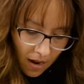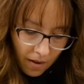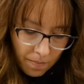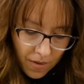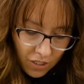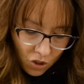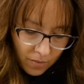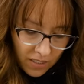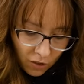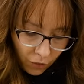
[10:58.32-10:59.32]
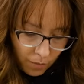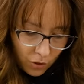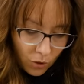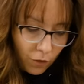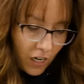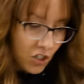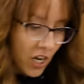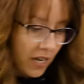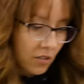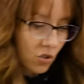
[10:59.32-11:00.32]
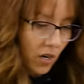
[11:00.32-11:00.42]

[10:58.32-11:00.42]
uh, measurements for both fresh and